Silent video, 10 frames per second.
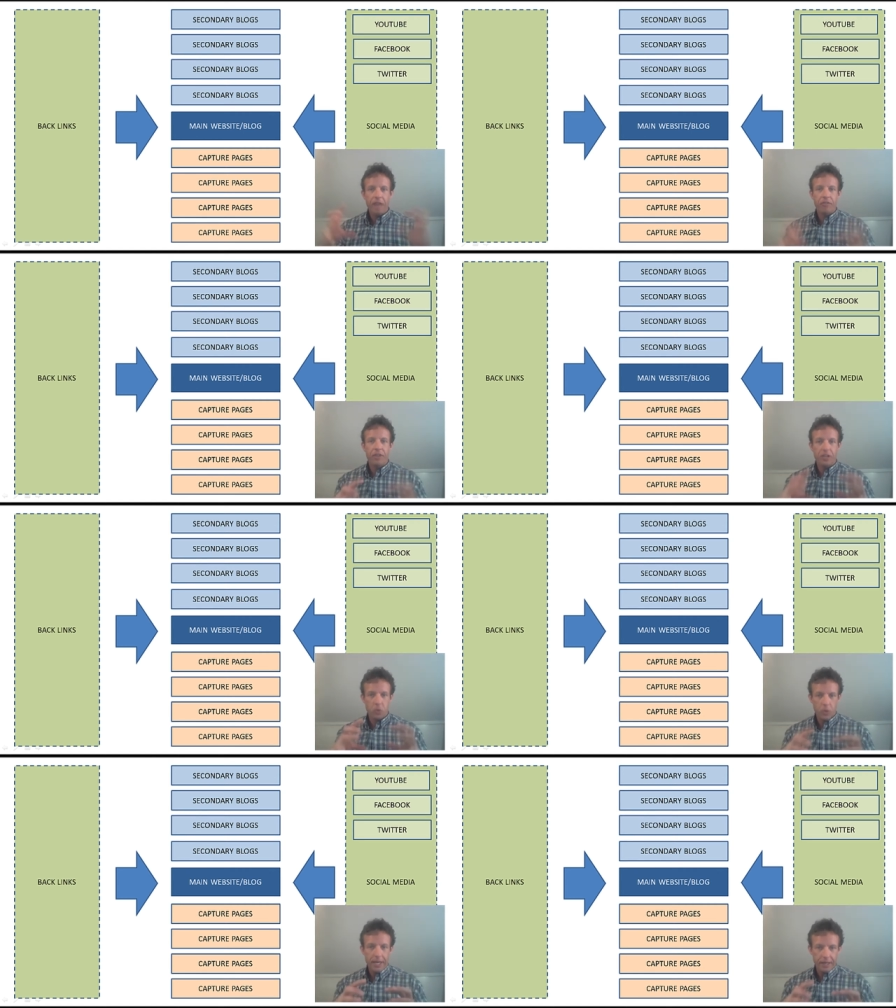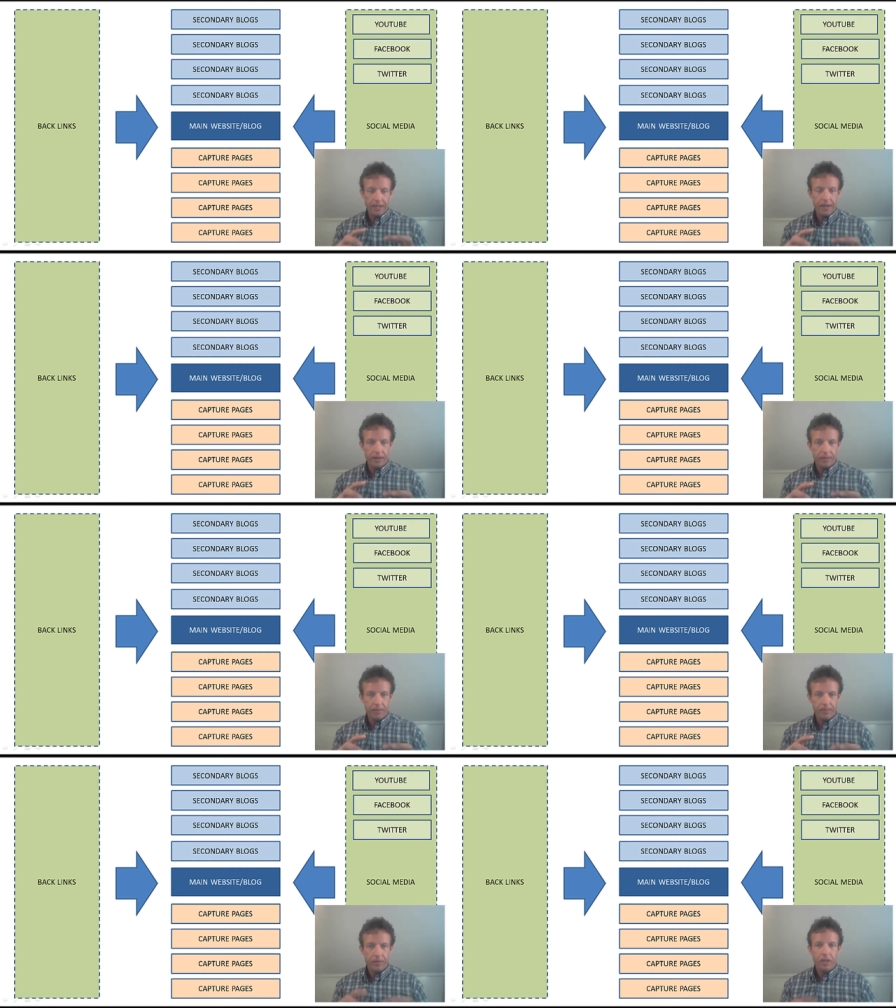Everything is right there.
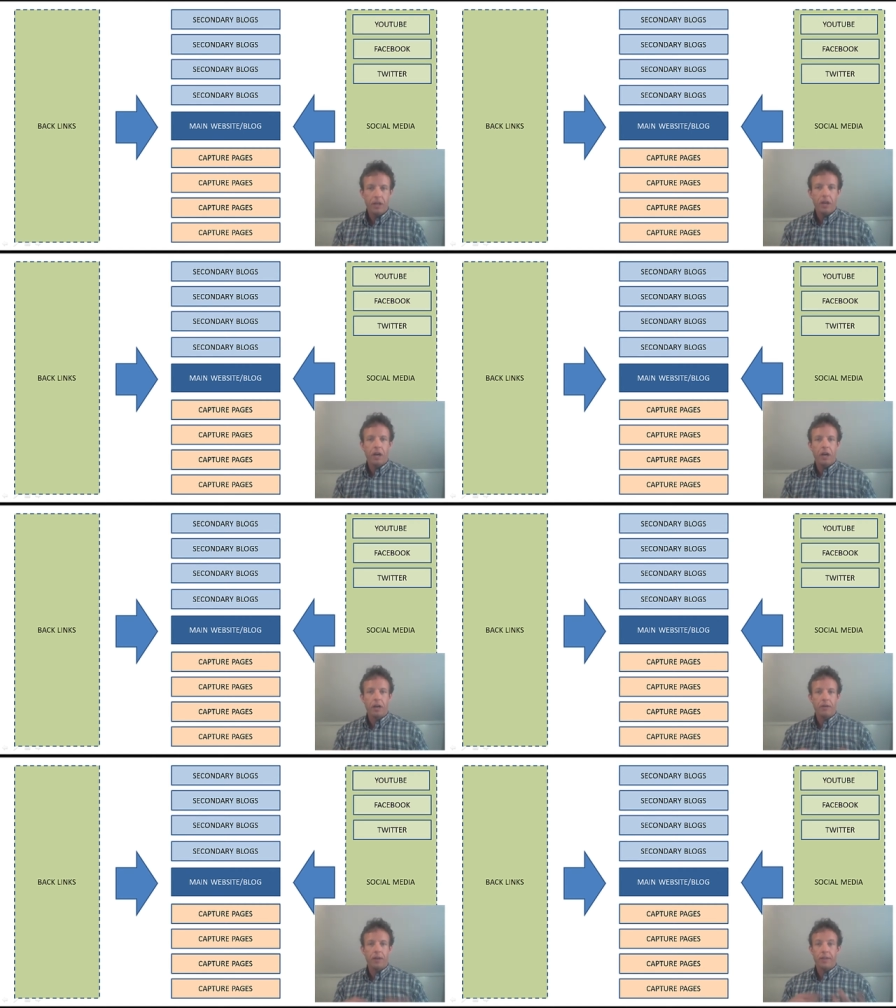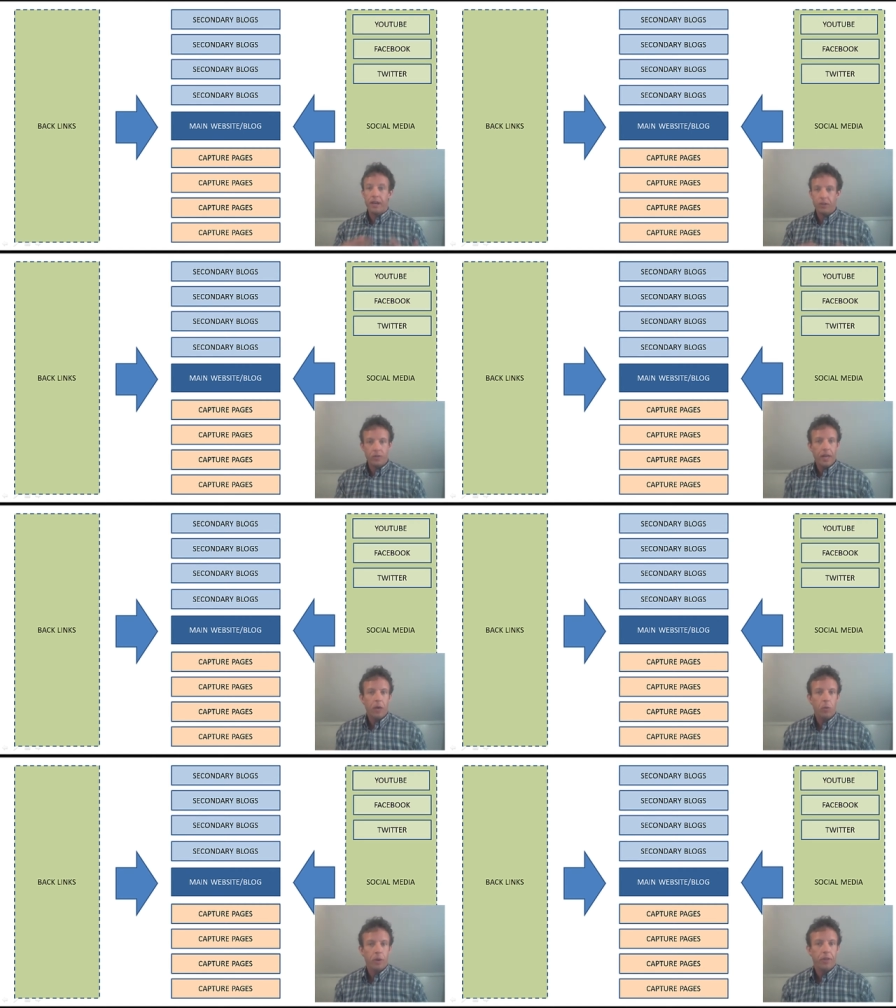Uh, and I do
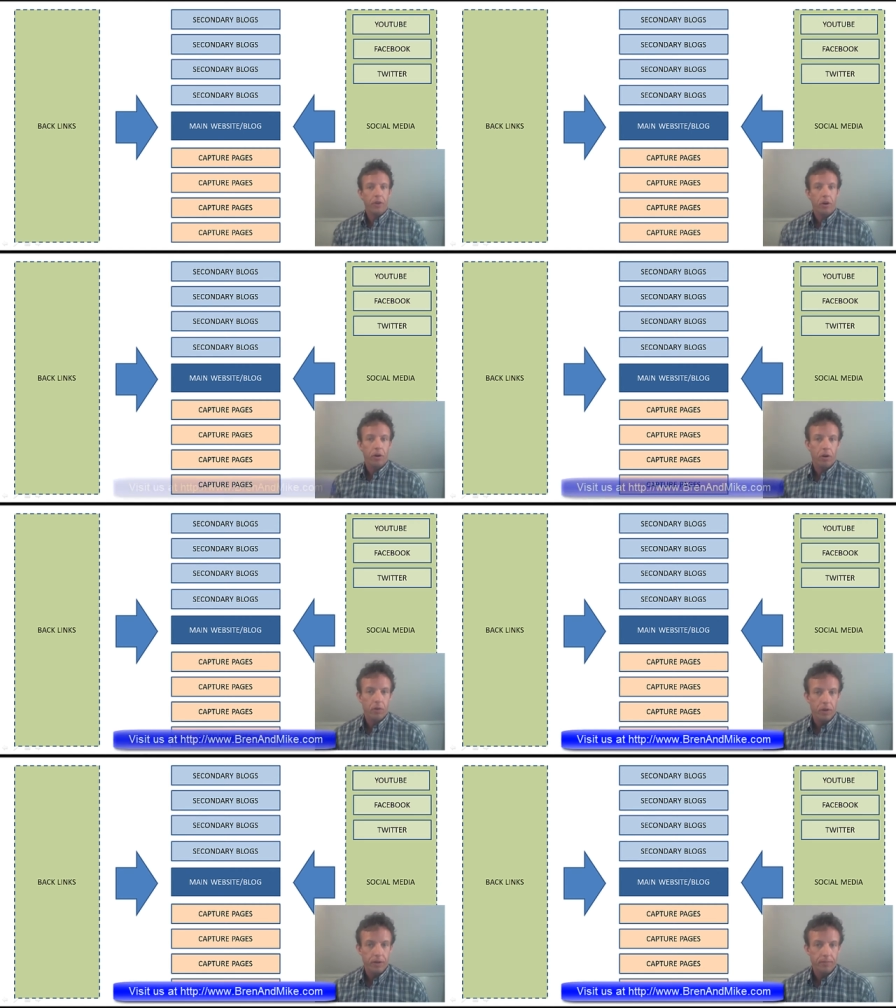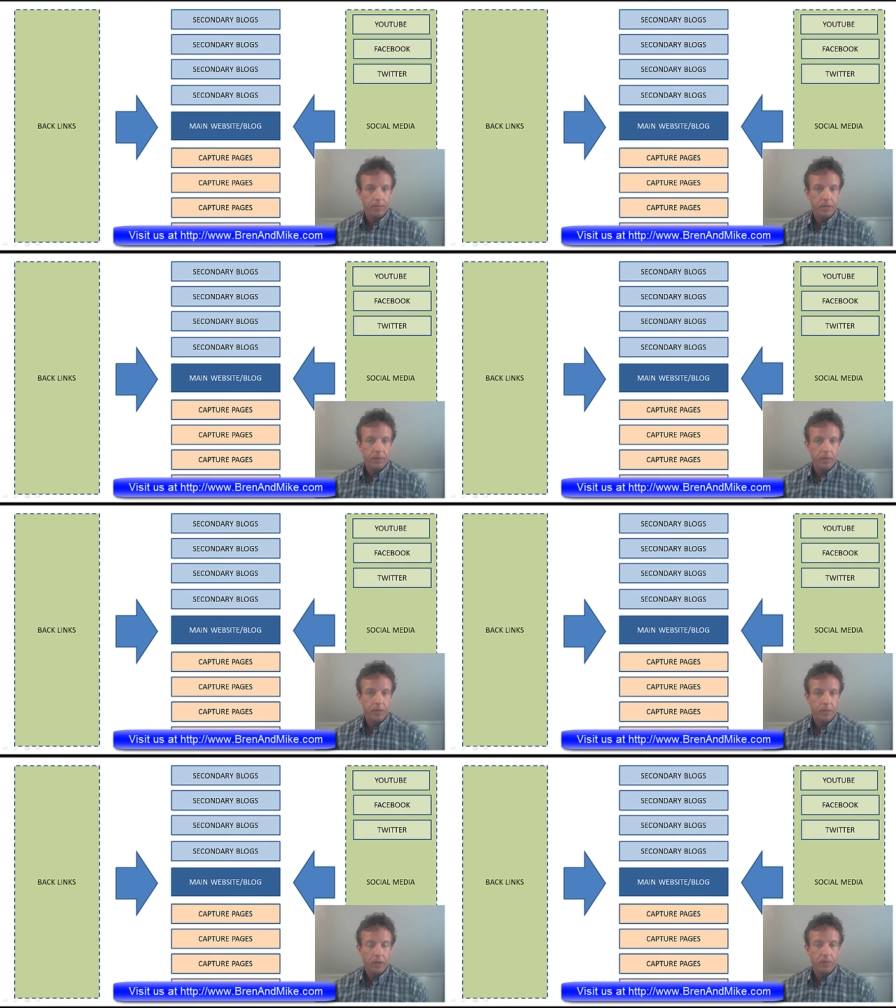that with our um,
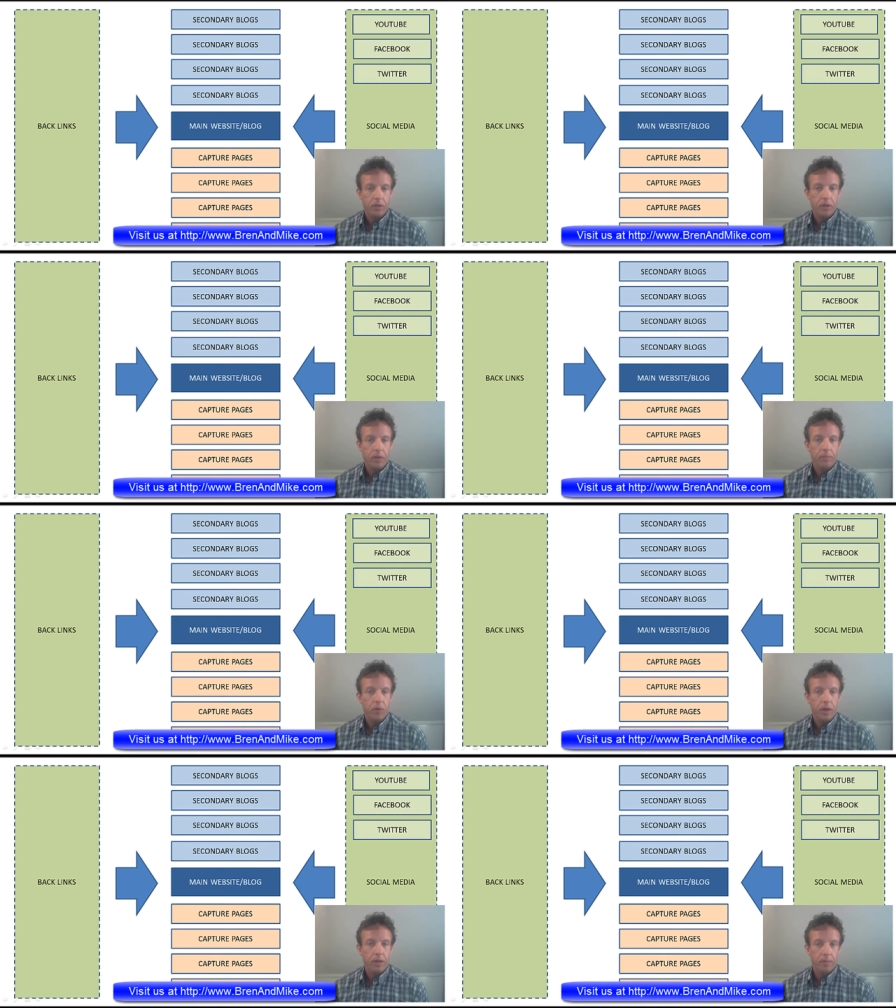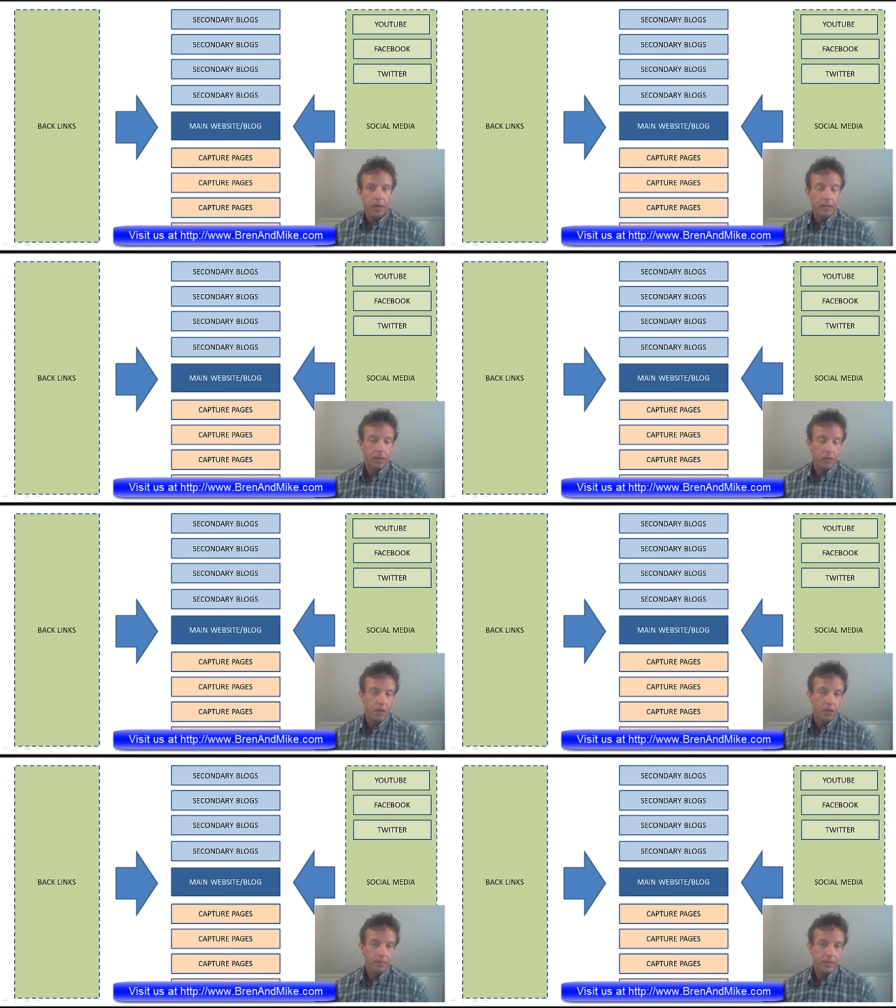
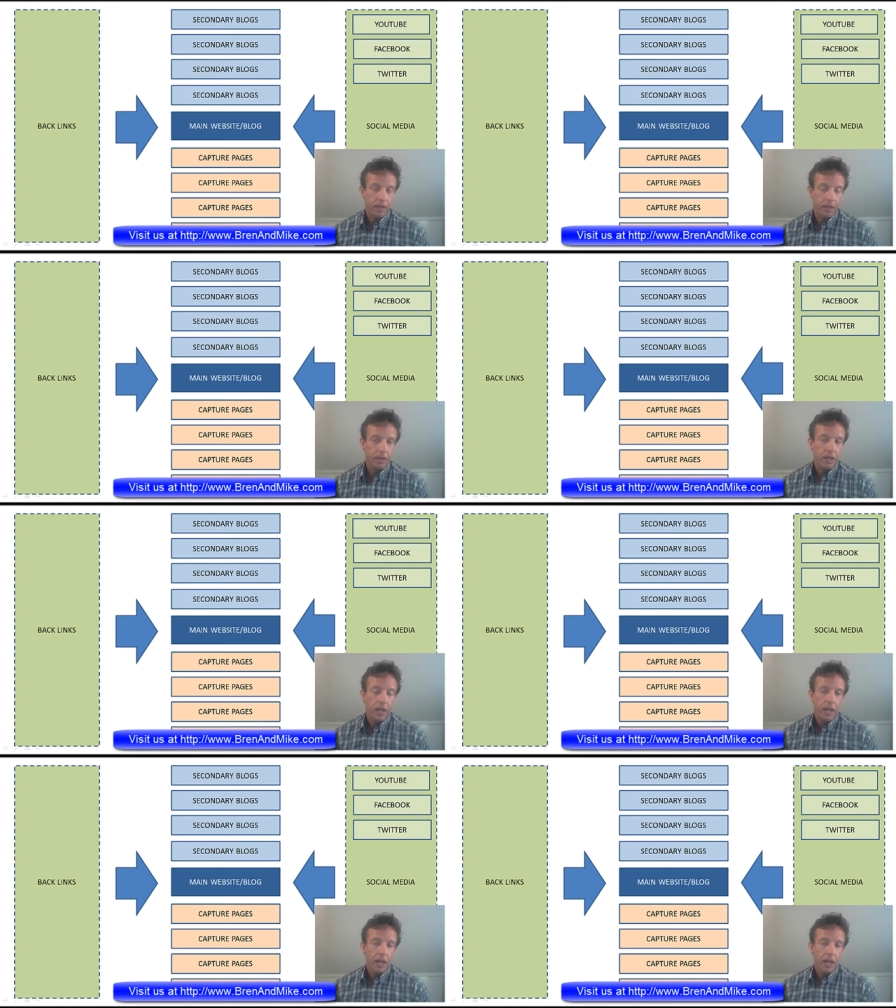www.brenandmike.com site.